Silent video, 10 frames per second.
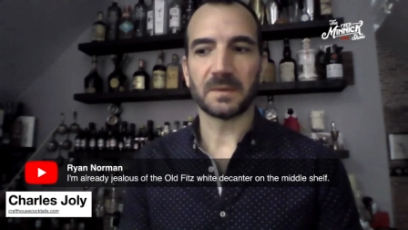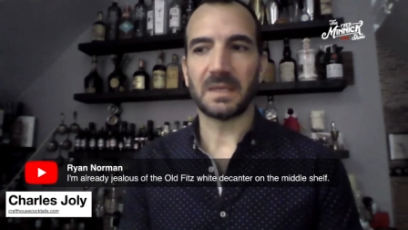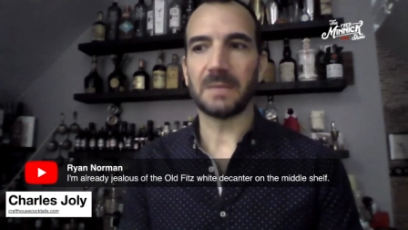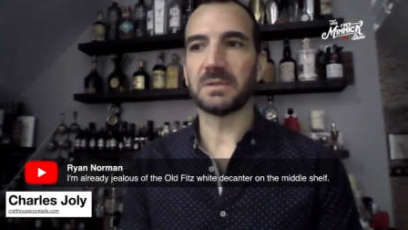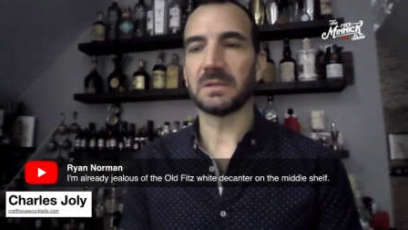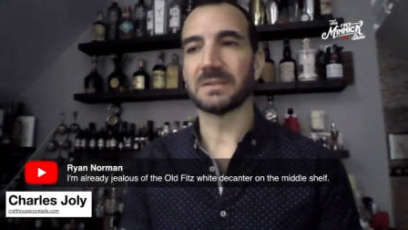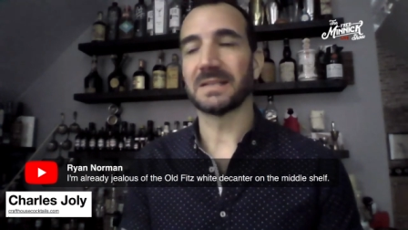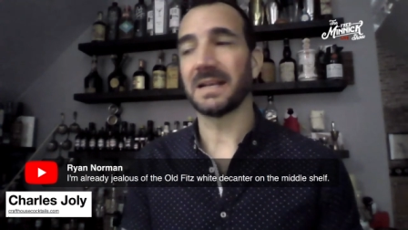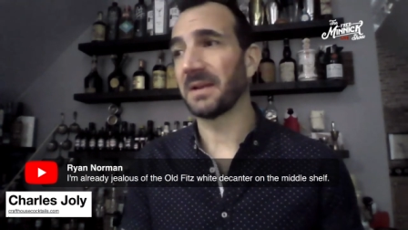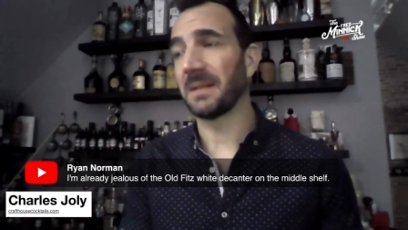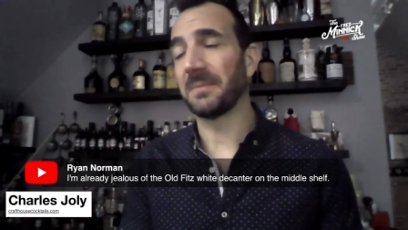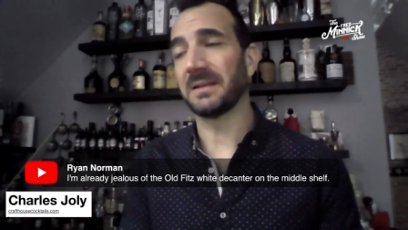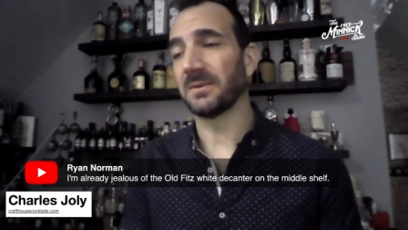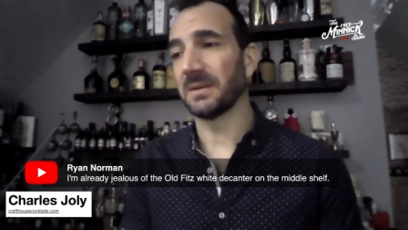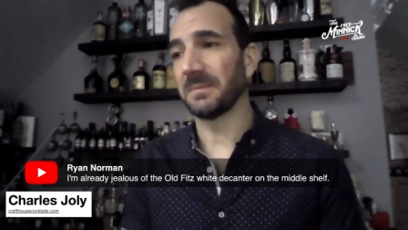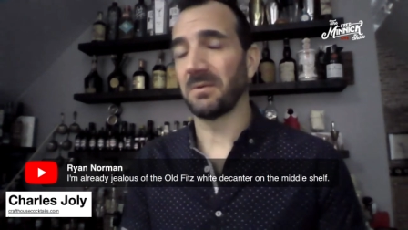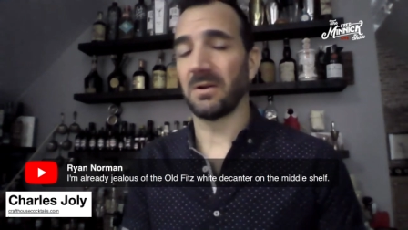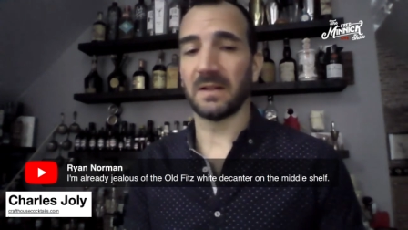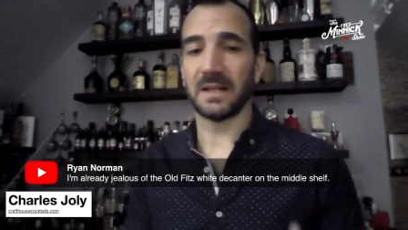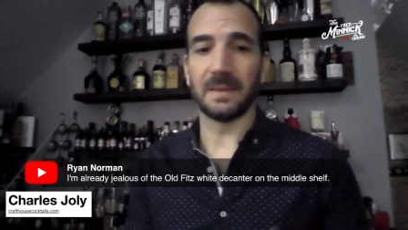little steady. But I mean, don't get me
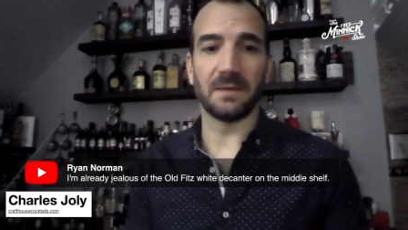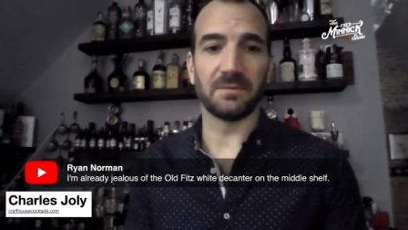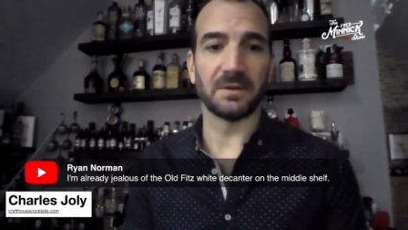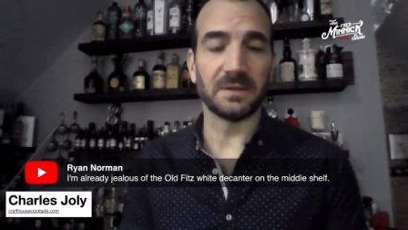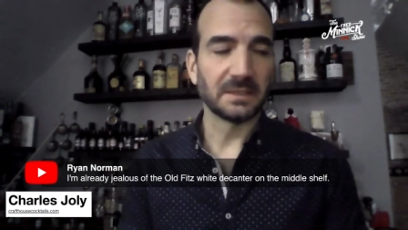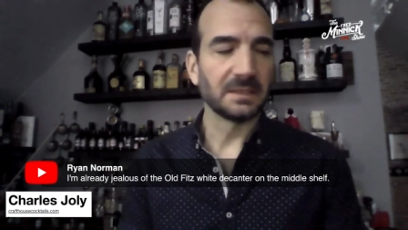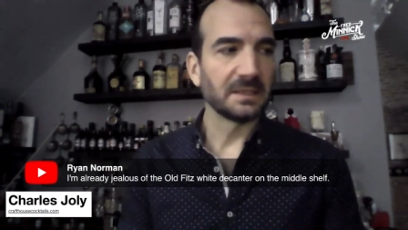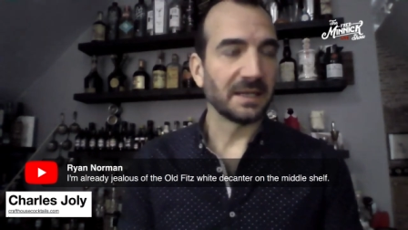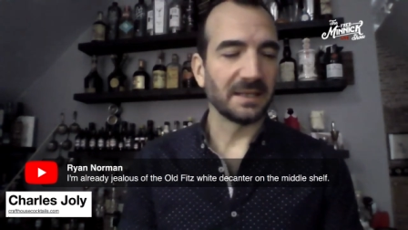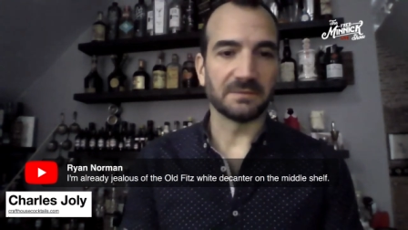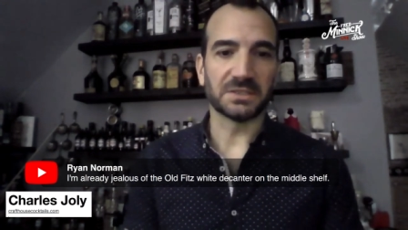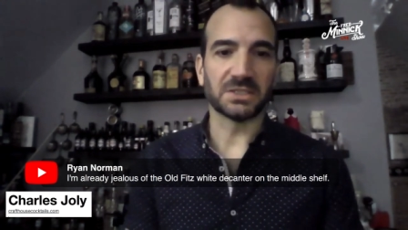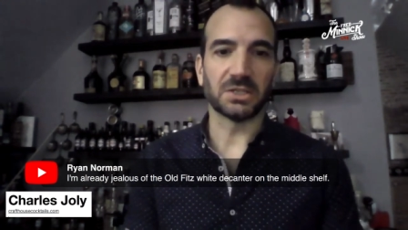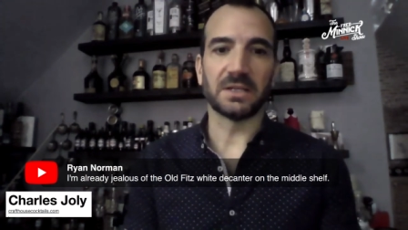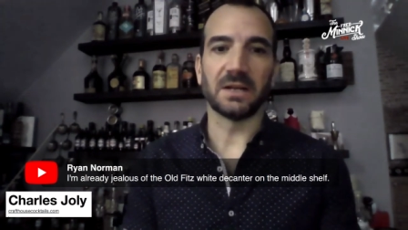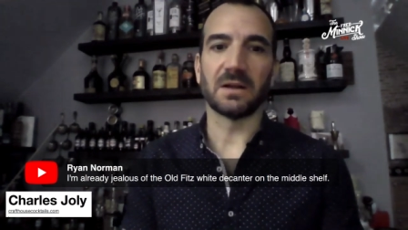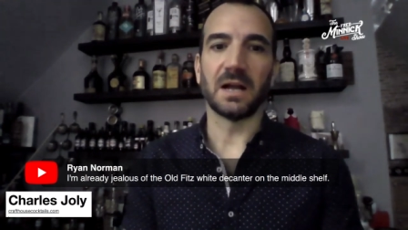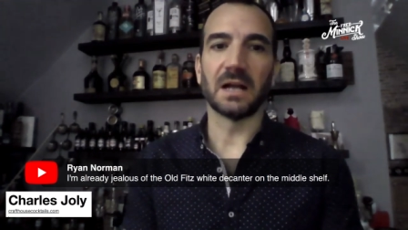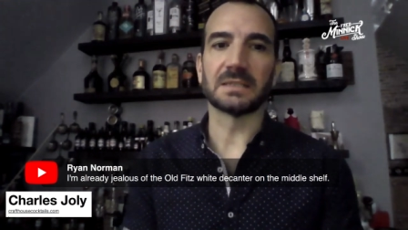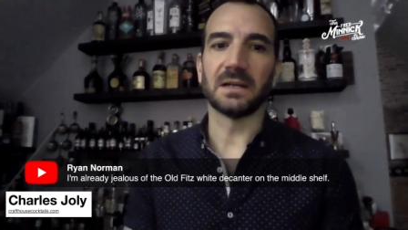wrong. Like I love a stirred down
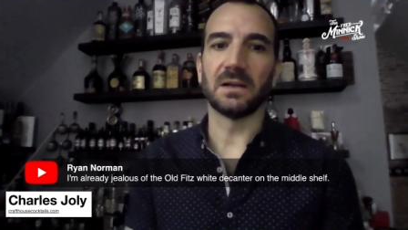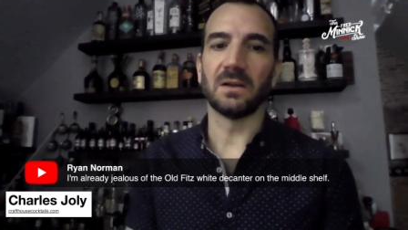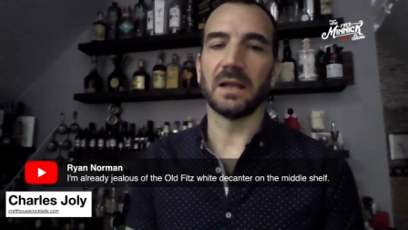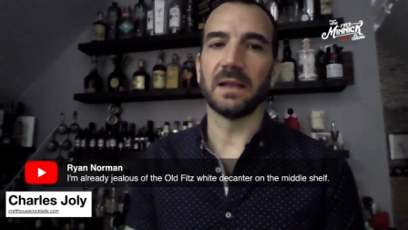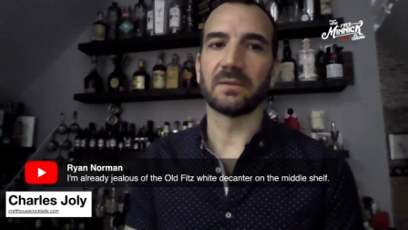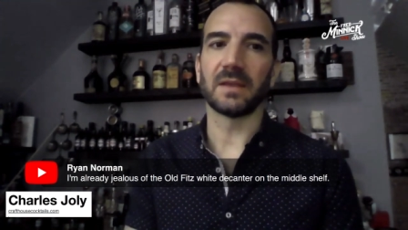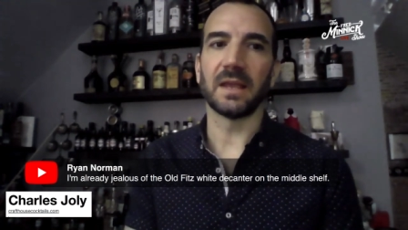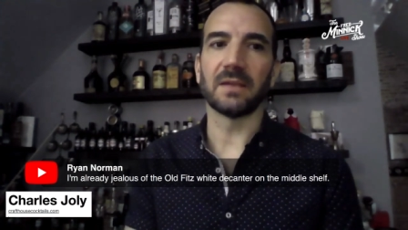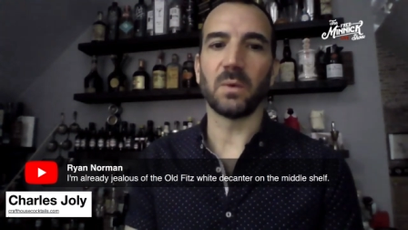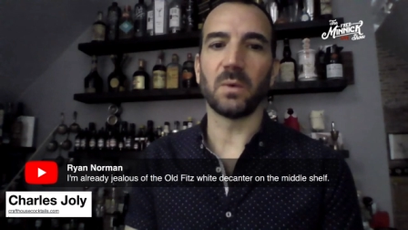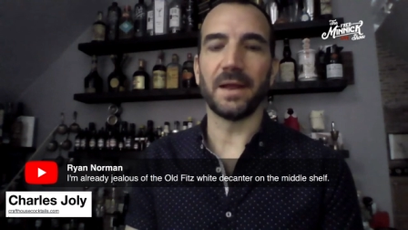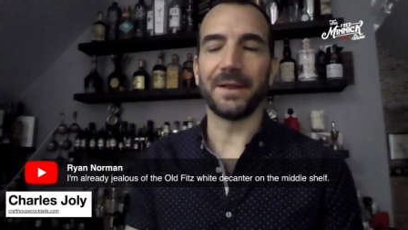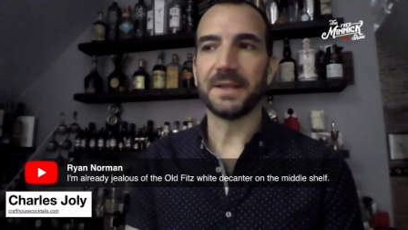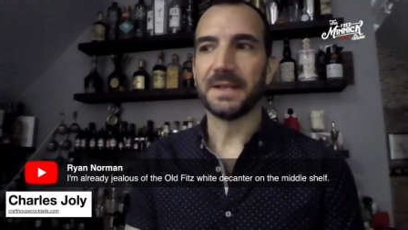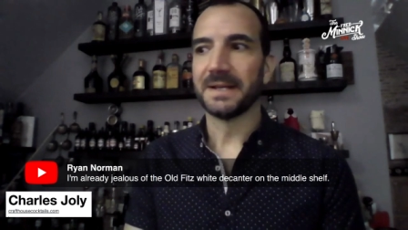cocktail as well.